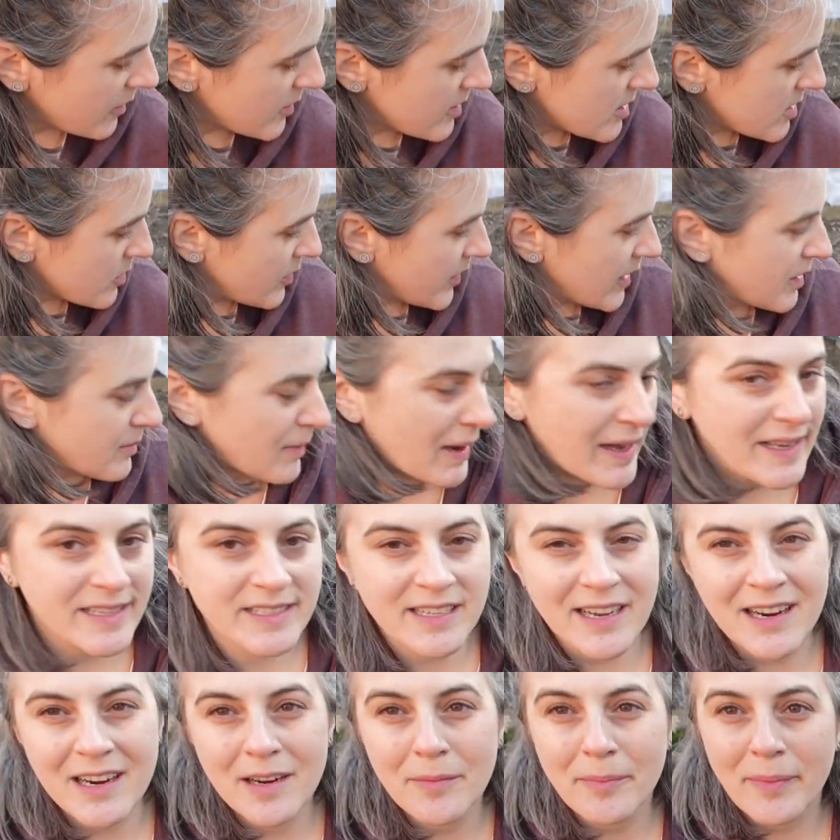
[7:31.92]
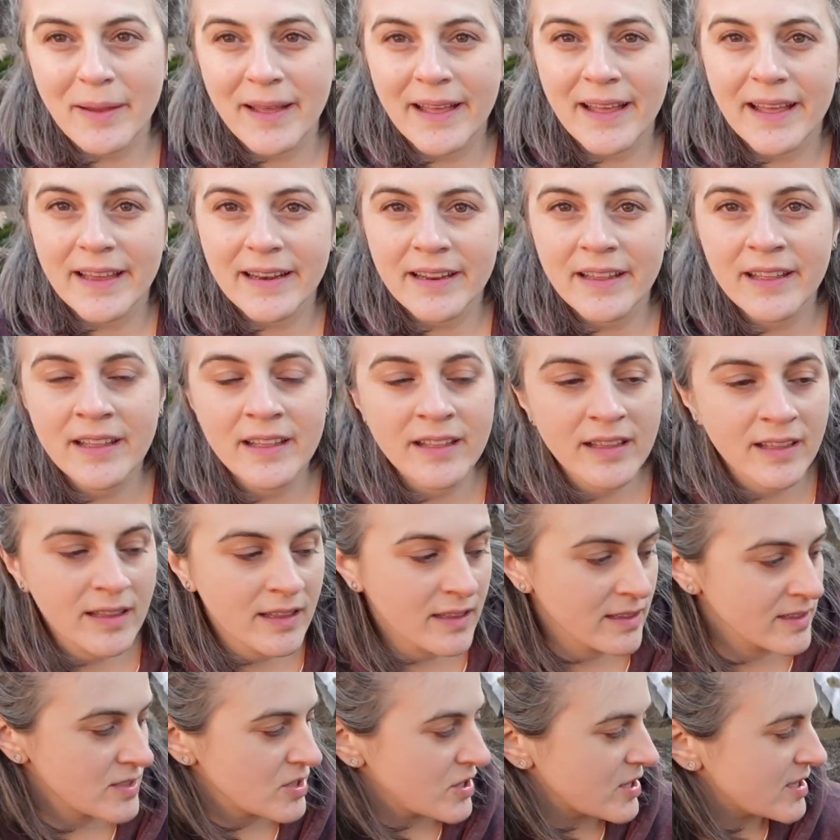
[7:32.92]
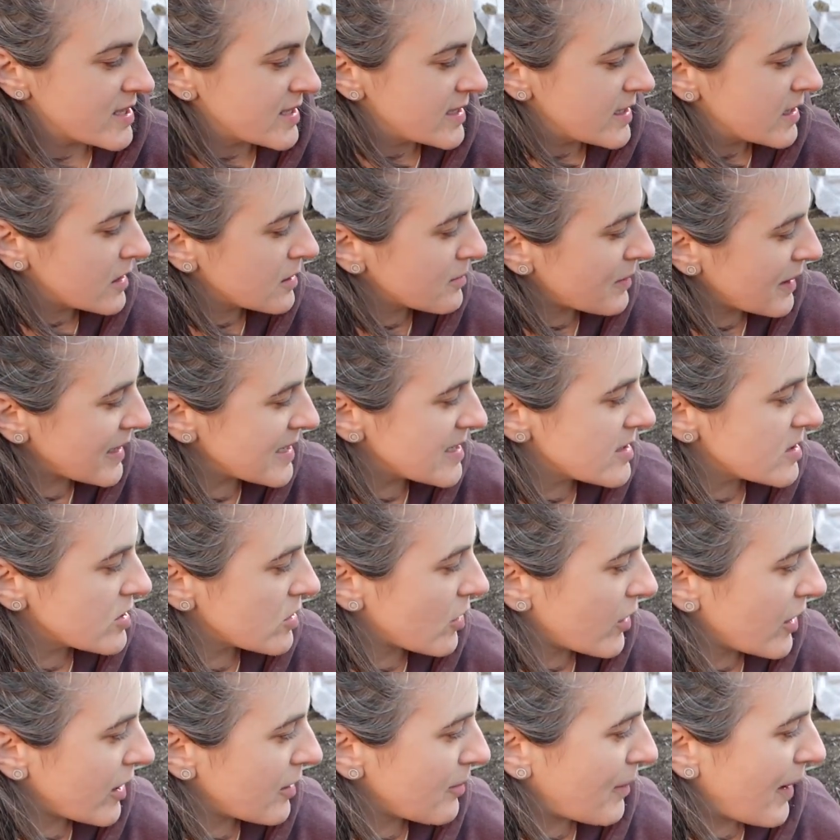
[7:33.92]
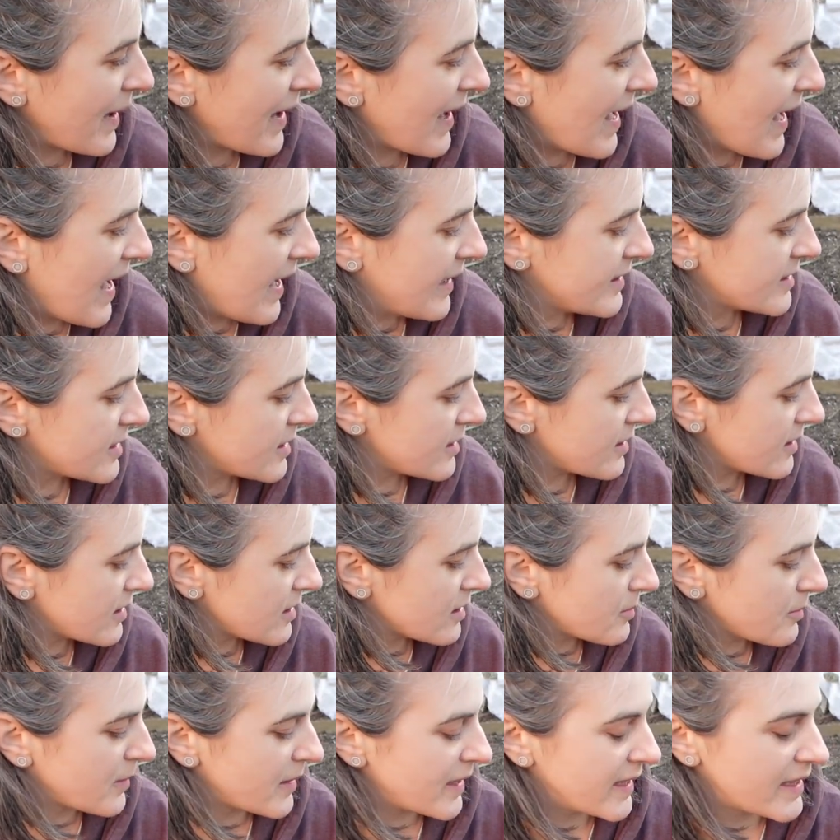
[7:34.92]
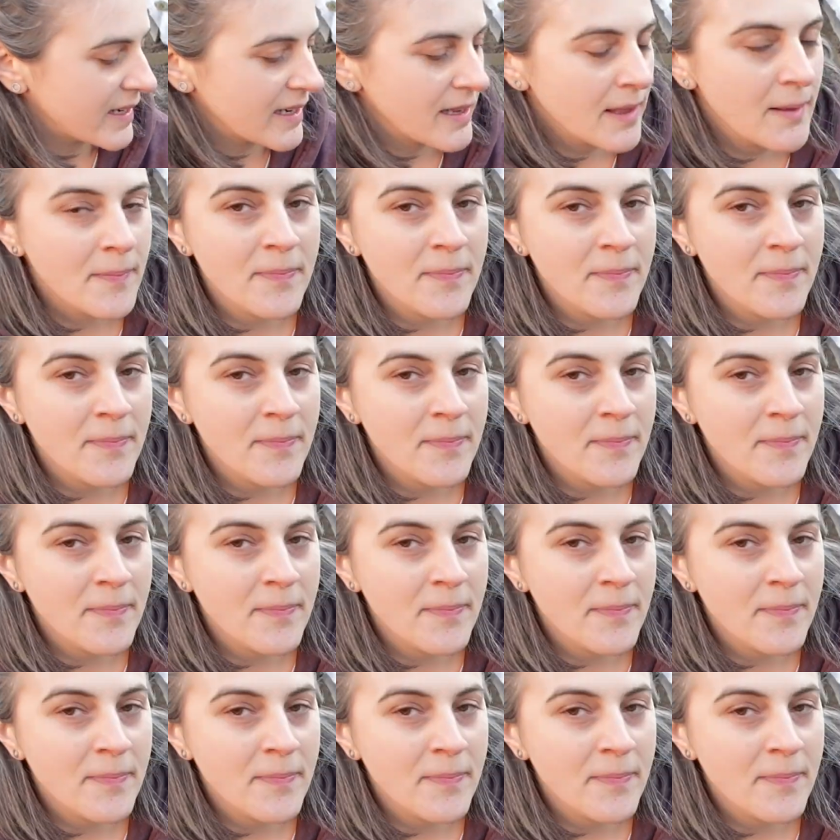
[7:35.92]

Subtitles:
was weed my entire bed, just till my soil by hand a little bit,